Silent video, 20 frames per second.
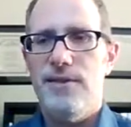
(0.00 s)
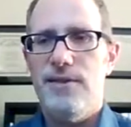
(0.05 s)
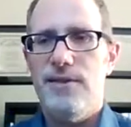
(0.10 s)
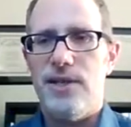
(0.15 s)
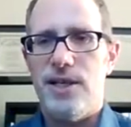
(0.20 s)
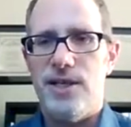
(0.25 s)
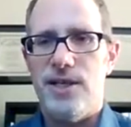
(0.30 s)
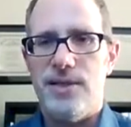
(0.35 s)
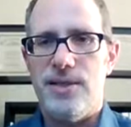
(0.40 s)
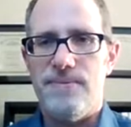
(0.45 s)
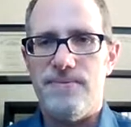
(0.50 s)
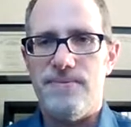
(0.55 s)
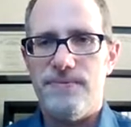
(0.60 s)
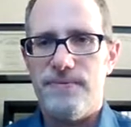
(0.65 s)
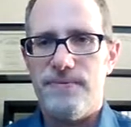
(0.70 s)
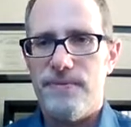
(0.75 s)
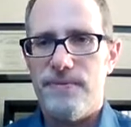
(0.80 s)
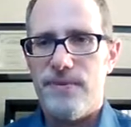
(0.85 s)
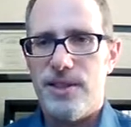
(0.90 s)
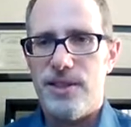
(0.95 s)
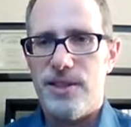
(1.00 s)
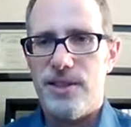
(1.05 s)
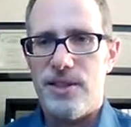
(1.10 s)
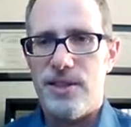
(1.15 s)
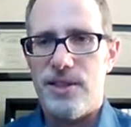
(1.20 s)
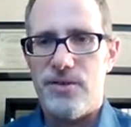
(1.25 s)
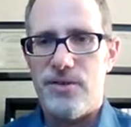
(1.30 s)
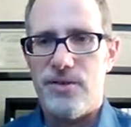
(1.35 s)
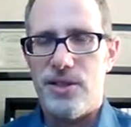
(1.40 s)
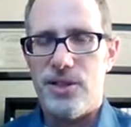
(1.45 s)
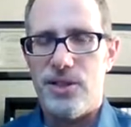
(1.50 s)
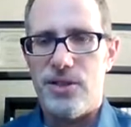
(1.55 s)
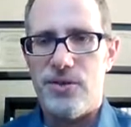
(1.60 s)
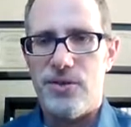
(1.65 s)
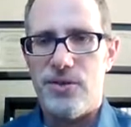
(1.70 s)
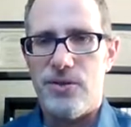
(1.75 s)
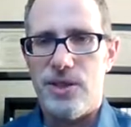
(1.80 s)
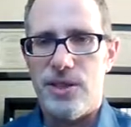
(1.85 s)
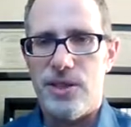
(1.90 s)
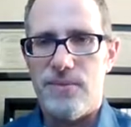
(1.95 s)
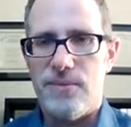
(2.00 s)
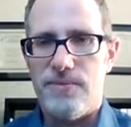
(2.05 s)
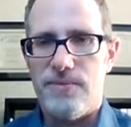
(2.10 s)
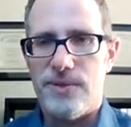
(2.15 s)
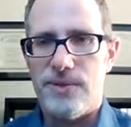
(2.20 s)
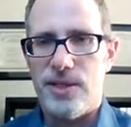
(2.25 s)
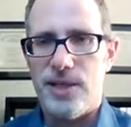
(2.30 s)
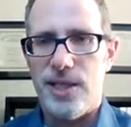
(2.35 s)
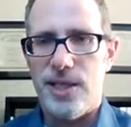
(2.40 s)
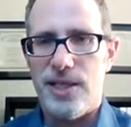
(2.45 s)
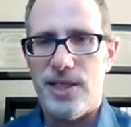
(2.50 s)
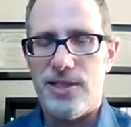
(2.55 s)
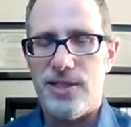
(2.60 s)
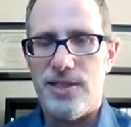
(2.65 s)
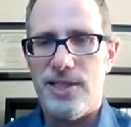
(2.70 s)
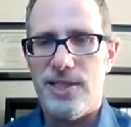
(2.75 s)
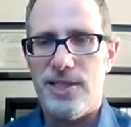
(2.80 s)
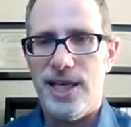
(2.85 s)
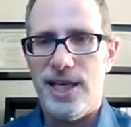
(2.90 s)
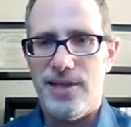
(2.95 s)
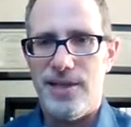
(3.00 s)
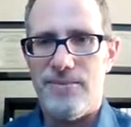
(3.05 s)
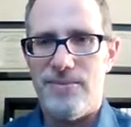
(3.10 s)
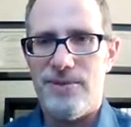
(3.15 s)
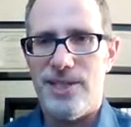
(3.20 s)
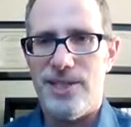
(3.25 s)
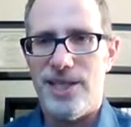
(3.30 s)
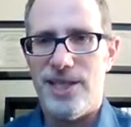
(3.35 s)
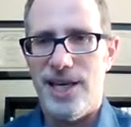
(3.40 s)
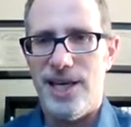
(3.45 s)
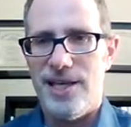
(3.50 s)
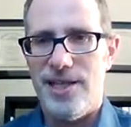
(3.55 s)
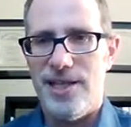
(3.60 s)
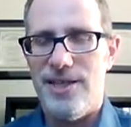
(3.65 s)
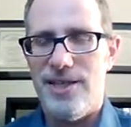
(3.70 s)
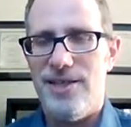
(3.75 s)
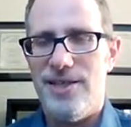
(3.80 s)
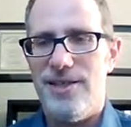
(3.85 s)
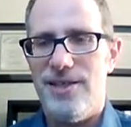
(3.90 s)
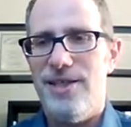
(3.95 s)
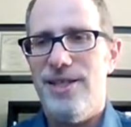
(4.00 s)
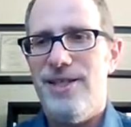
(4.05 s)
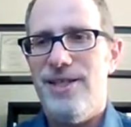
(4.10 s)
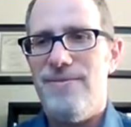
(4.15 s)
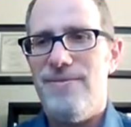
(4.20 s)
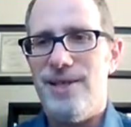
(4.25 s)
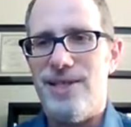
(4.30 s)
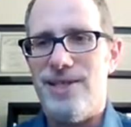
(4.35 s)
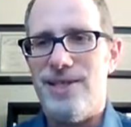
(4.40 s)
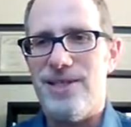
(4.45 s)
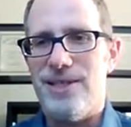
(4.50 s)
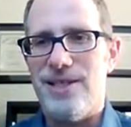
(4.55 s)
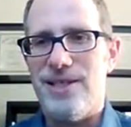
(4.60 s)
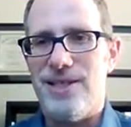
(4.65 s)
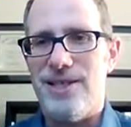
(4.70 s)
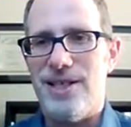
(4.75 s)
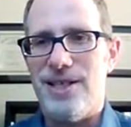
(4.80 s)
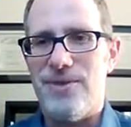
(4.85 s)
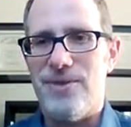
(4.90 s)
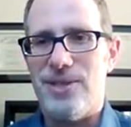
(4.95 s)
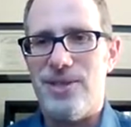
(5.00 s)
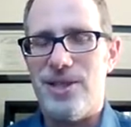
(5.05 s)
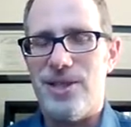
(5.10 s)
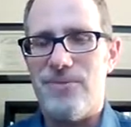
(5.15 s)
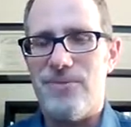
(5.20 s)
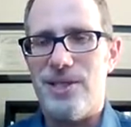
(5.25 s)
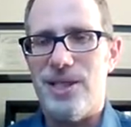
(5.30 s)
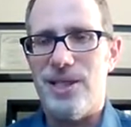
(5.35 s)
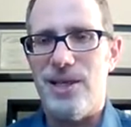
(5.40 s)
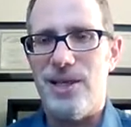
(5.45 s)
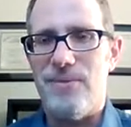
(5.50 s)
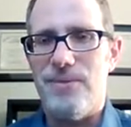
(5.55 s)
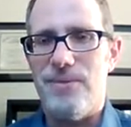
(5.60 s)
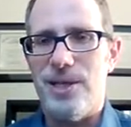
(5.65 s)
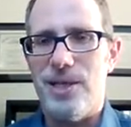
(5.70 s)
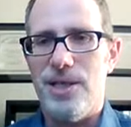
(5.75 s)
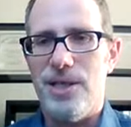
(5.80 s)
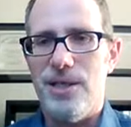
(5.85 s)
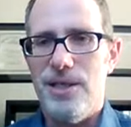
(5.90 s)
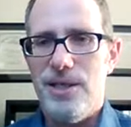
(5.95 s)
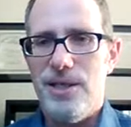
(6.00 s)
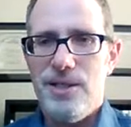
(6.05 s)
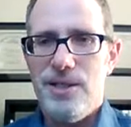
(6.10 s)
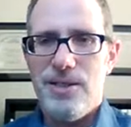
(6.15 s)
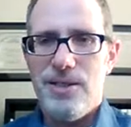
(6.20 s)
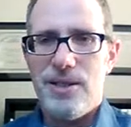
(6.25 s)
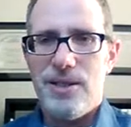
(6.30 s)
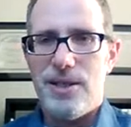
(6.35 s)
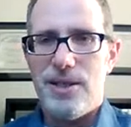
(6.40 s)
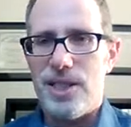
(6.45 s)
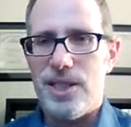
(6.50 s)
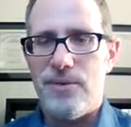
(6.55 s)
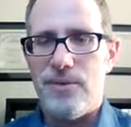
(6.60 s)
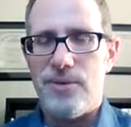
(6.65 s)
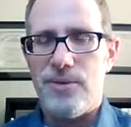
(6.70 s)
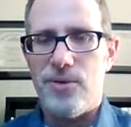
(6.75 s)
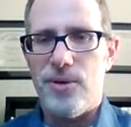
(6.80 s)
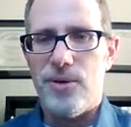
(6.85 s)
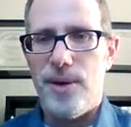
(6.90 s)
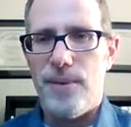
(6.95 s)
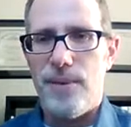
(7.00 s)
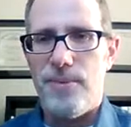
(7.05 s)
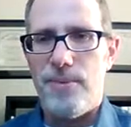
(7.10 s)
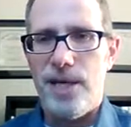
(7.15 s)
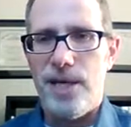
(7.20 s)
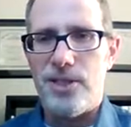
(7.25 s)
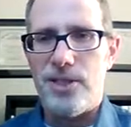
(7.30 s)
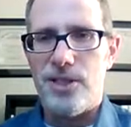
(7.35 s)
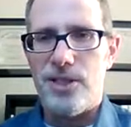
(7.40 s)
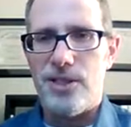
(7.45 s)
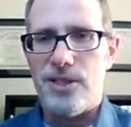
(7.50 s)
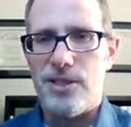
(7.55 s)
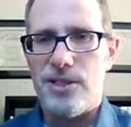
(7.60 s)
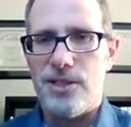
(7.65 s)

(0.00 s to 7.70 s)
I didn't tell them to get it, but that was up to them. But, same thing with my patients.